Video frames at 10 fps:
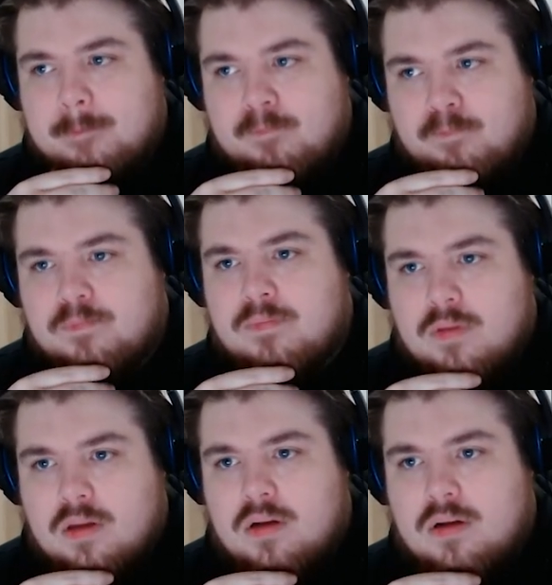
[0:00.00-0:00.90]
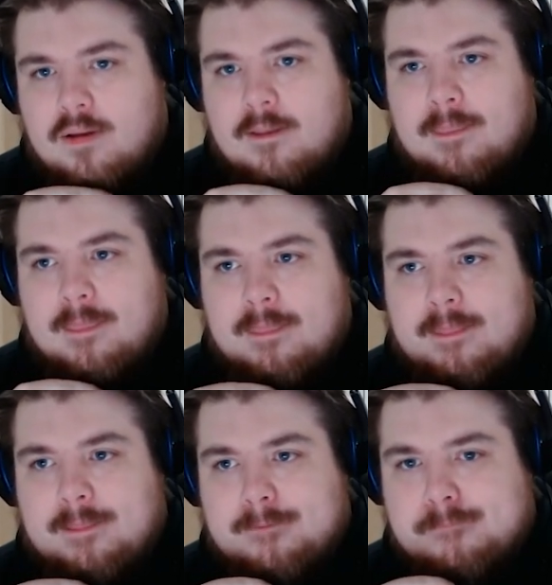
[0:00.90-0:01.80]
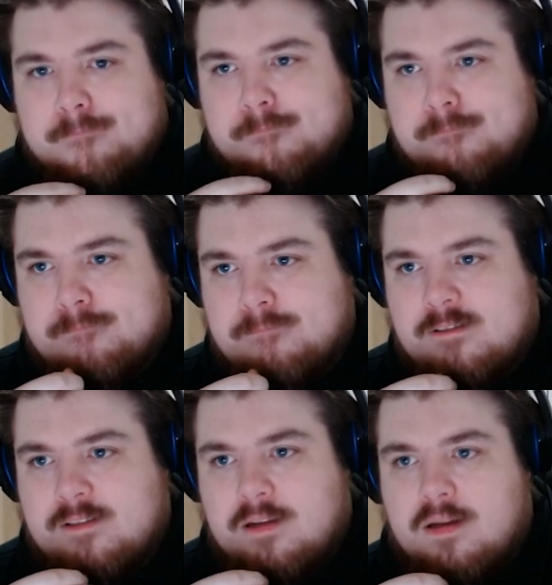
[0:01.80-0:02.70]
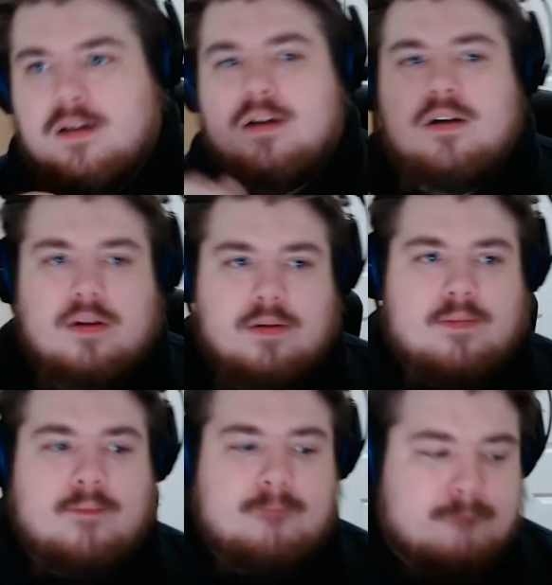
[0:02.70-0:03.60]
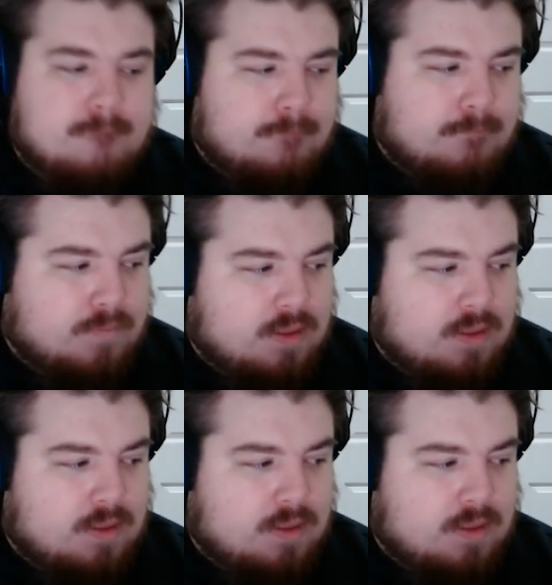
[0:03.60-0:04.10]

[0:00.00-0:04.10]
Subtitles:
But if this game is effectively random drops tied then to combat,